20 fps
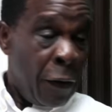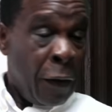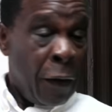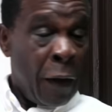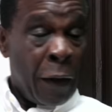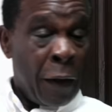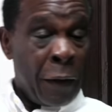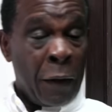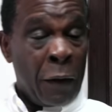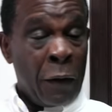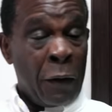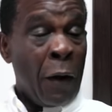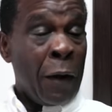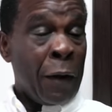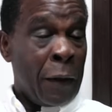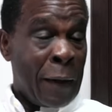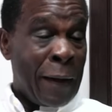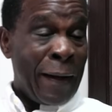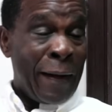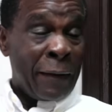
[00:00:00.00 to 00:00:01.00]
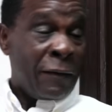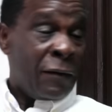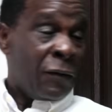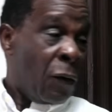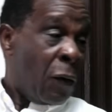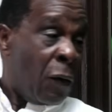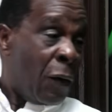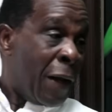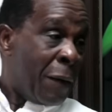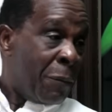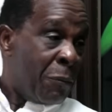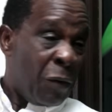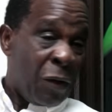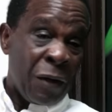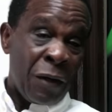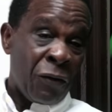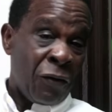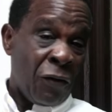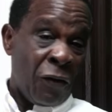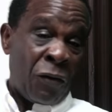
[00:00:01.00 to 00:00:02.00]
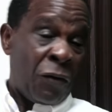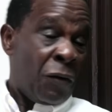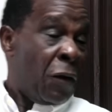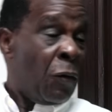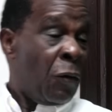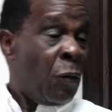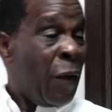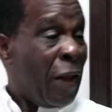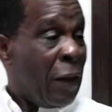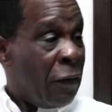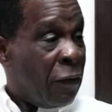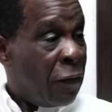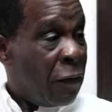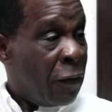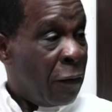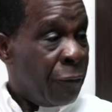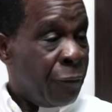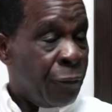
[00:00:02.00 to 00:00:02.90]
And they collected all that money in just 3 weeks.